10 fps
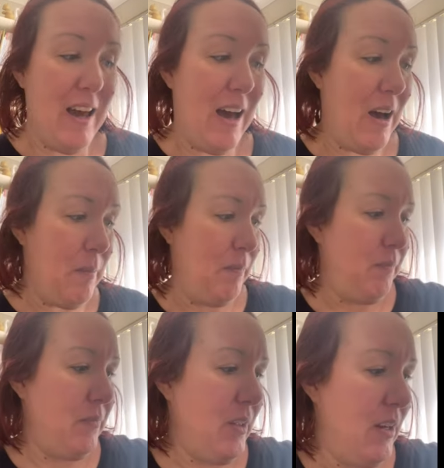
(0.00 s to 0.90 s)
Um,
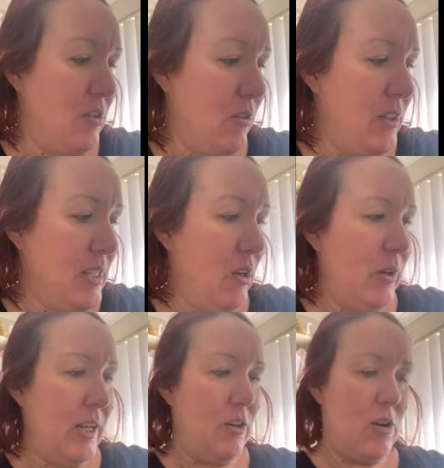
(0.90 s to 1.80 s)
it's obviously
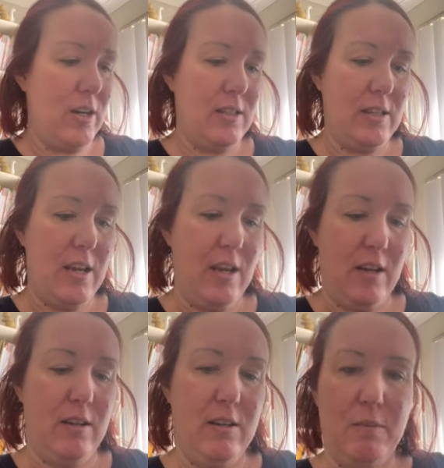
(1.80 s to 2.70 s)
looking nice
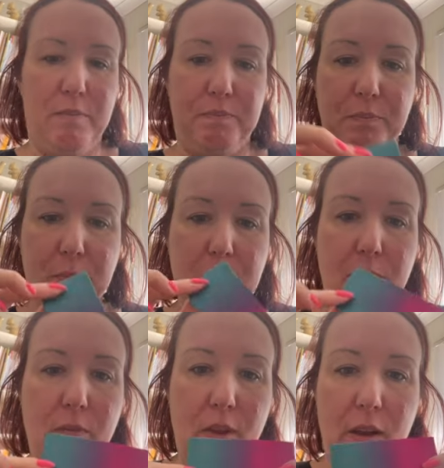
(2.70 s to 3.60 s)
and
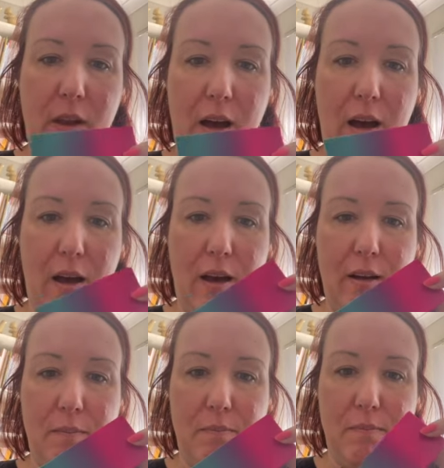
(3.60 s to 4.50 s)
uh,